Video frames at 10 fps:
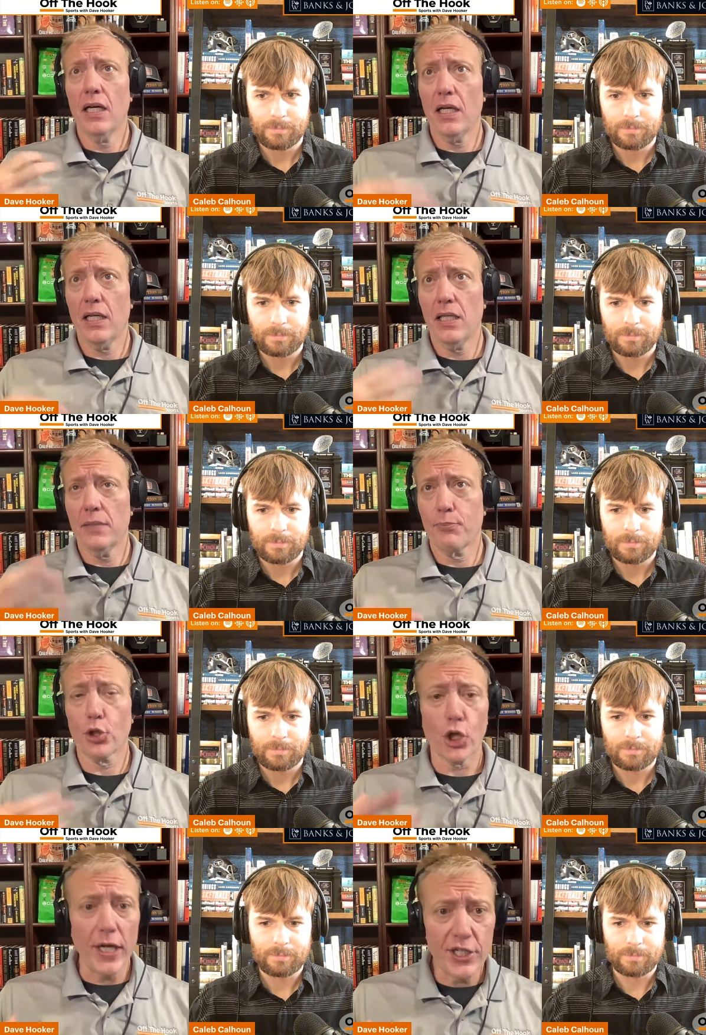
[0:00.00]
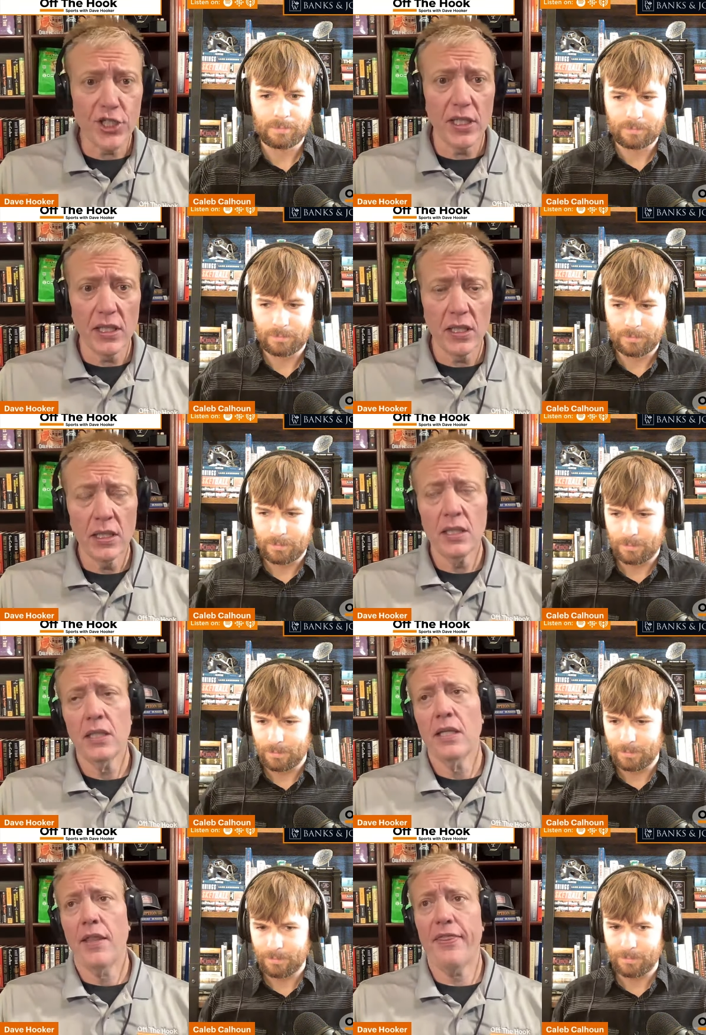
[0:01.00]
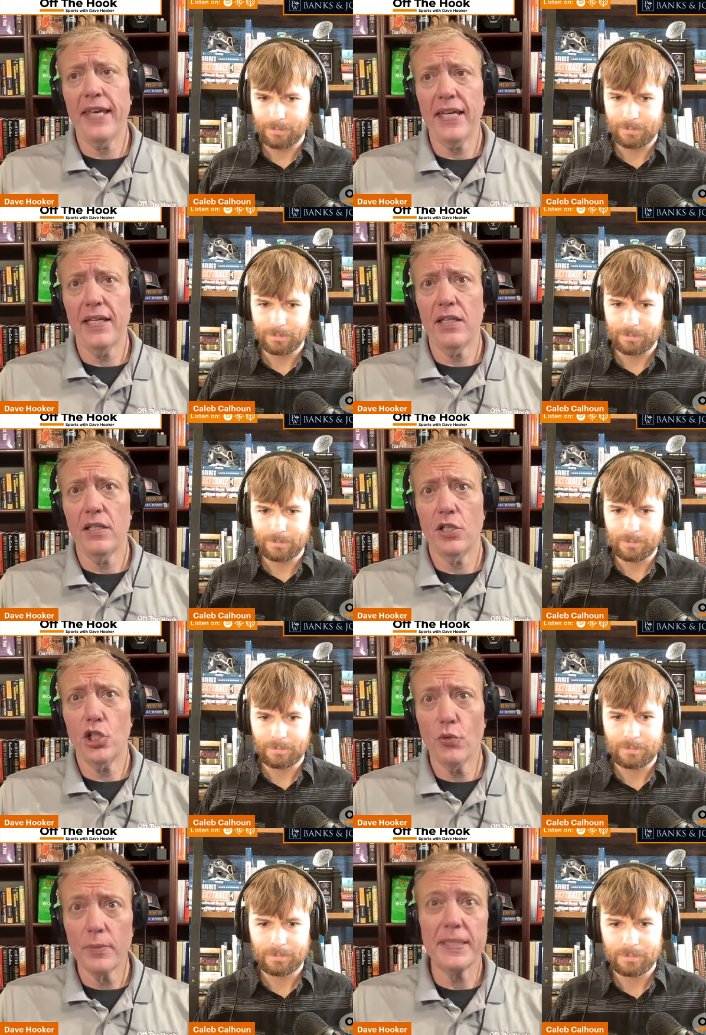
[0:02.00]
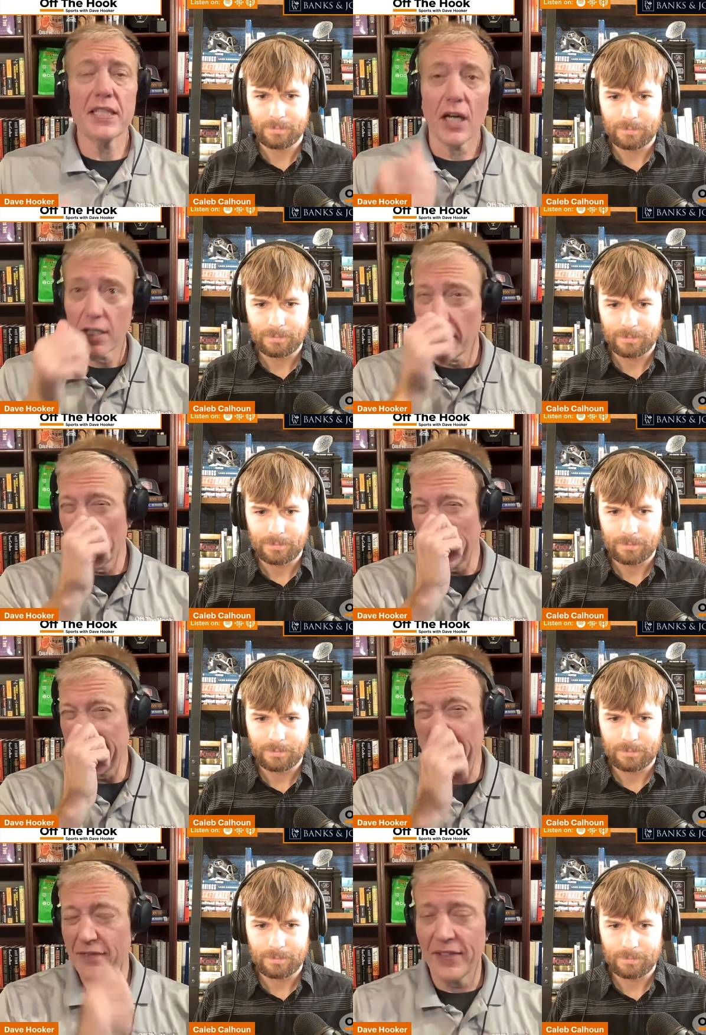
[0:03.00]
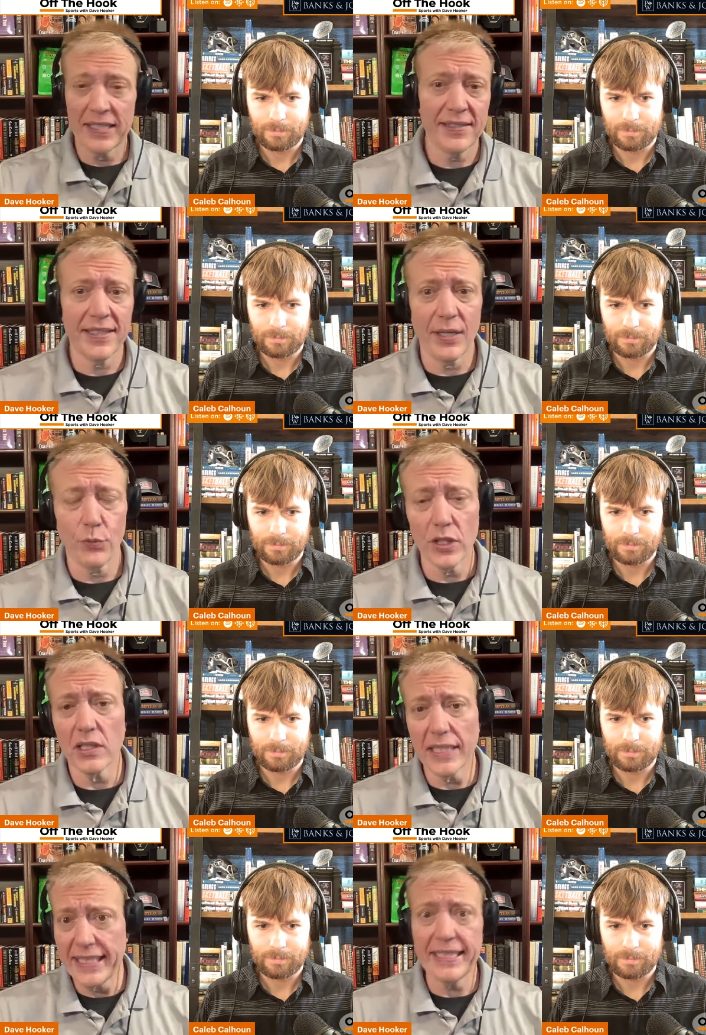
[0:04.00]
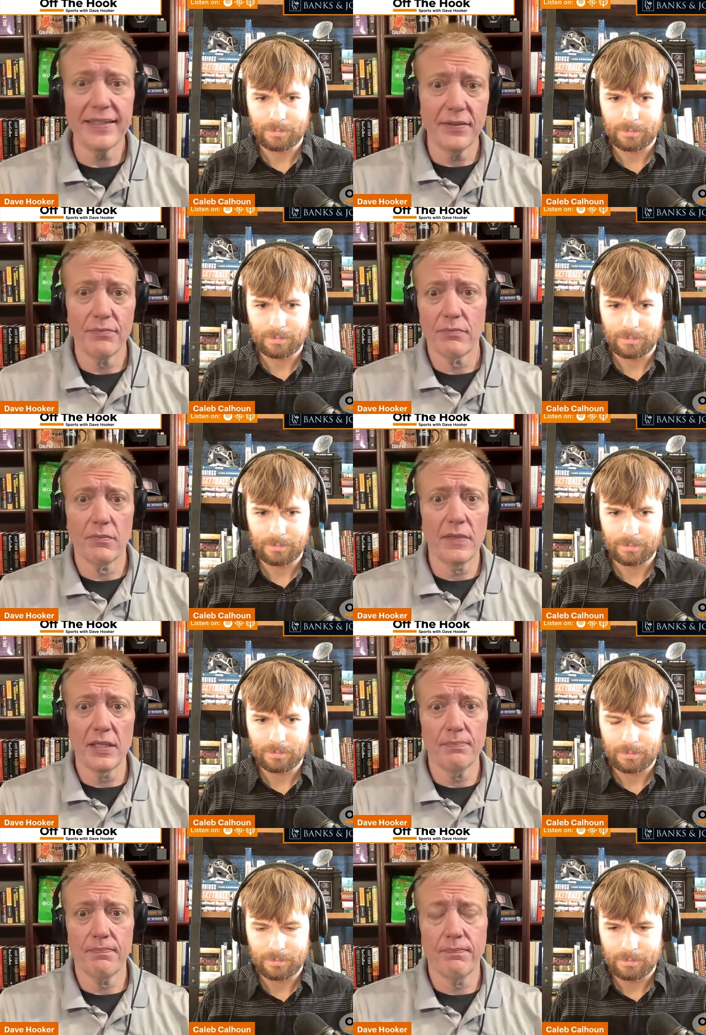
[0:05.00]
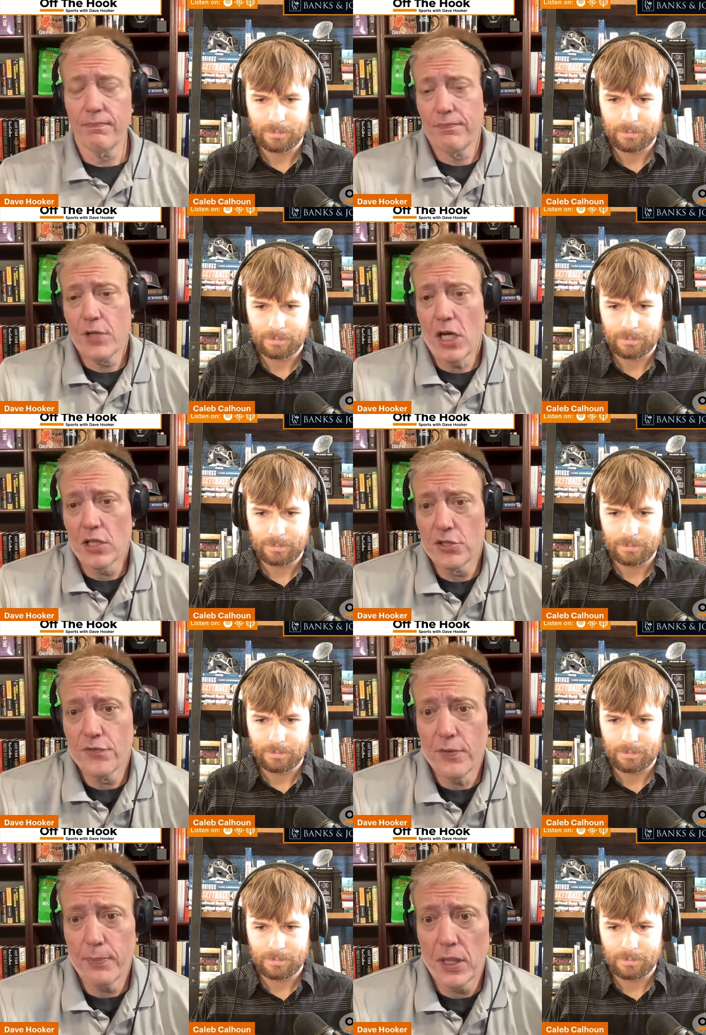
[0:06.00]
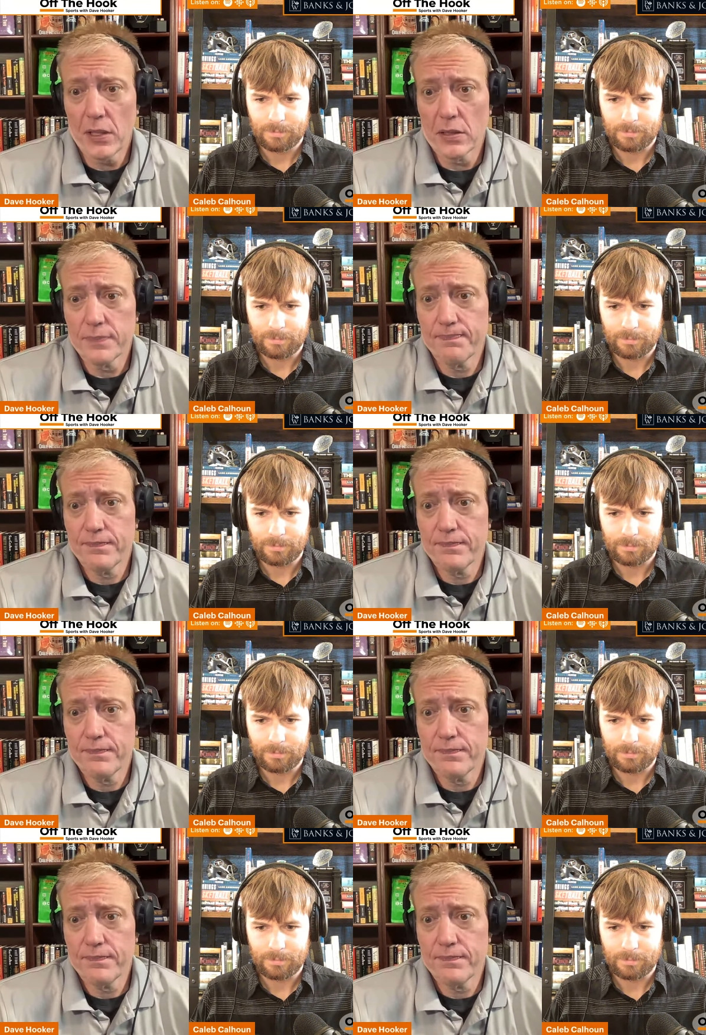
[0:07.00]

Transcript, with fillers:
Speaker 1: uh, progression, then you would be talking about a defense that would lead the college football